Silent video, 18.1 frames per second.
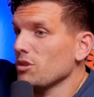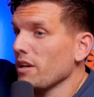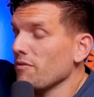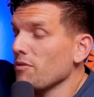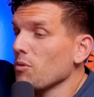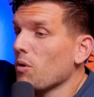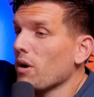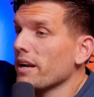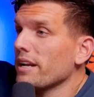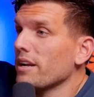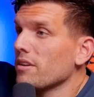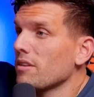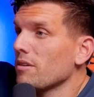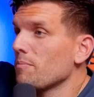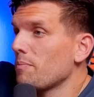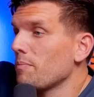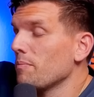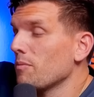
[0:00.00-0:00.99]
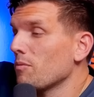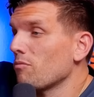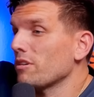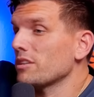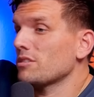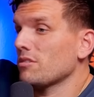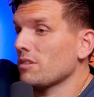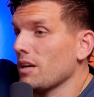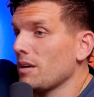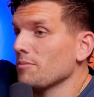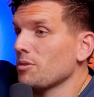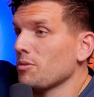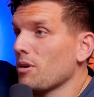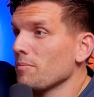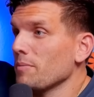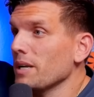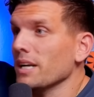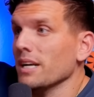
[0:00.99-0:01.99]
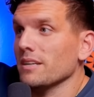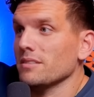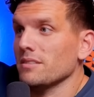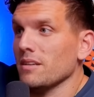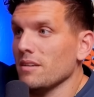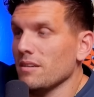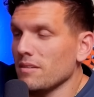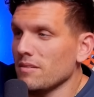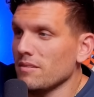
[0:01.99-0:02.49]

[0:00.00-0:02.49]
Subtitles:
if you want to hear come to our meetings.